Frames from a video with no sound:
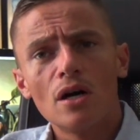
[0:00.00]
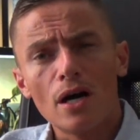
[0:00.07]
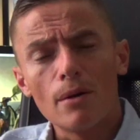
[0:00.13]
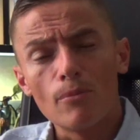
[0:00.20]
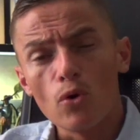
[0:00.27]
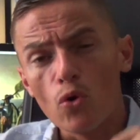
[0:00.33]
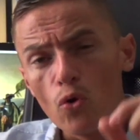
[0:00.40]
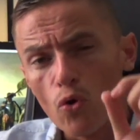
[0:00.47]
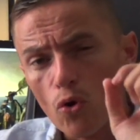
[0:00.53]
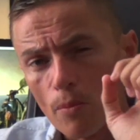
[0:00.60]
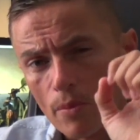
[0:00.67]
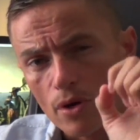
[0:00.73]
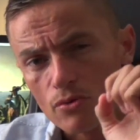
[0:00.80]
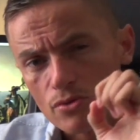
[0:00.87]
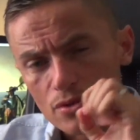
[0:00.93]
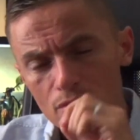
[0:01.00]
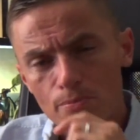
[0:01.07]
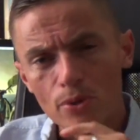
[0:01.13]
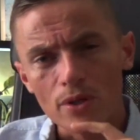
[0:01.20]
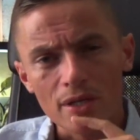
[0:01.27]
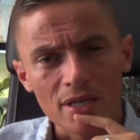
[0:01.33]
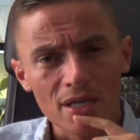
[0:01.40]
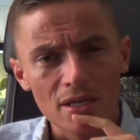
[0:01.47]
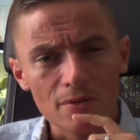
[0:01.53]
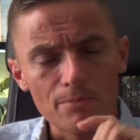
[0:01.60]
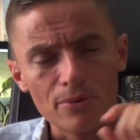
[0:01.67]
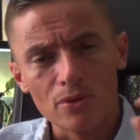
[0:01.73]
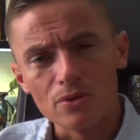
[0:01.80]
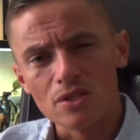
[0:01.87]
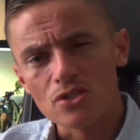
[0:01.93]
I'm almost gonna
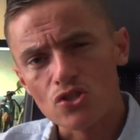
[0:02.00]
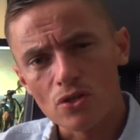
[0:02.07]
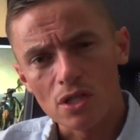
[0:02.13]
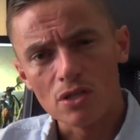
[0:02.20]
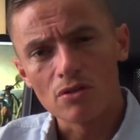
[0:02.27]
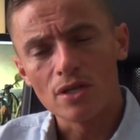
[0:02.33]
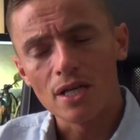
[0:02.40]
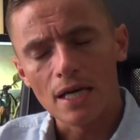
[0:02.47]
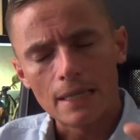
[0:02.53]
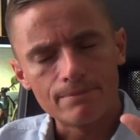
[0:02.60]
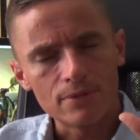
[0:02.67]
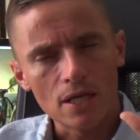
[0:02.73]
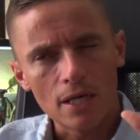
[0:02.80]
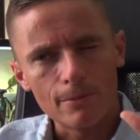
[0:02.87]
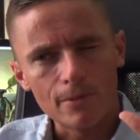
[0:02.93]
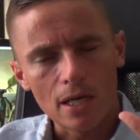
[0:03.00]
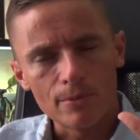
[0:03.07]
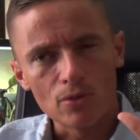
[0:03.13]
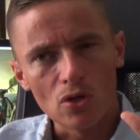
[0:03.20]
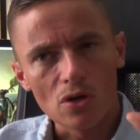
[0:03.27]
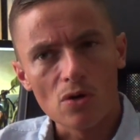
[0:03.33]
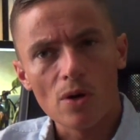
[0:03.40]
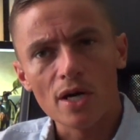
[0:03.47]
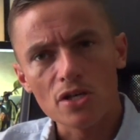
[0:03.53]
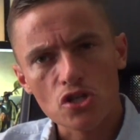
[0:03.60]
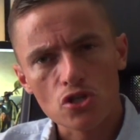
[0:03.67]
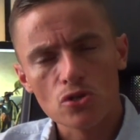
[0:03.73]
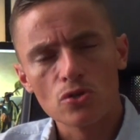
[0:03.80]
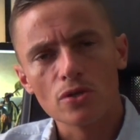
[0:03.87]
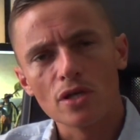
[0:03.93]
pull the trigger on it. I'm not quite
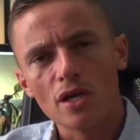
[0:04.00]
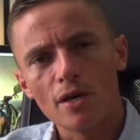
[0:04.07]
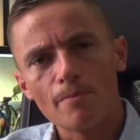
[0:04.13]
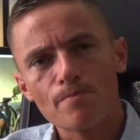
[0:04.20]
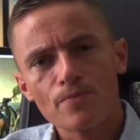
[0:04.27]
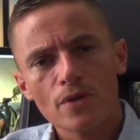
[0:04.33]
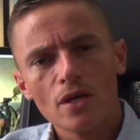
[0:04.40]
sure yet.